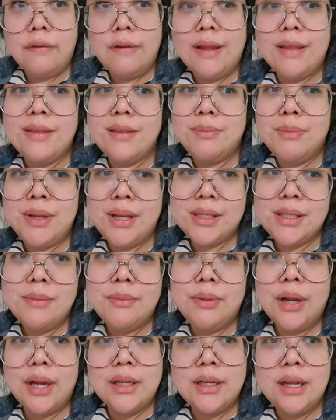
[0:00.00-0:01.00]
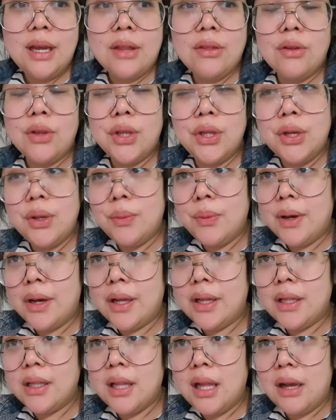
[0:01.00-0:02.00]
And because I'm pregnant, I thought, you know
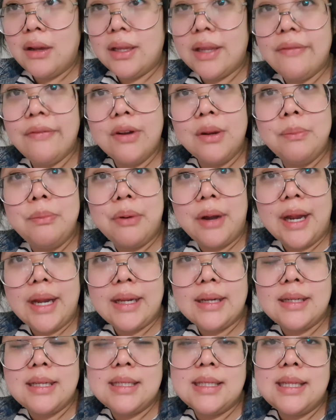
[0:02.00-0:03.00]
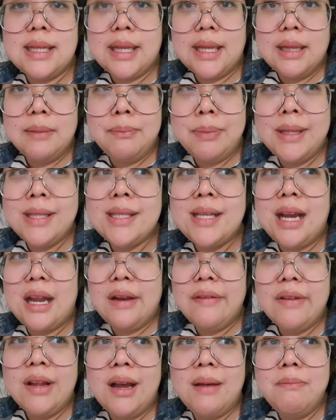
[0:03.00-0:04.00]
what, I'll give it a break to see. But it's kind
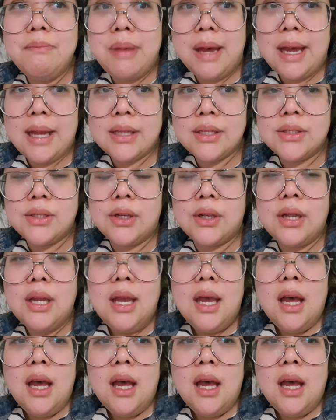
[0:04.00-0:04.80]
of come back. So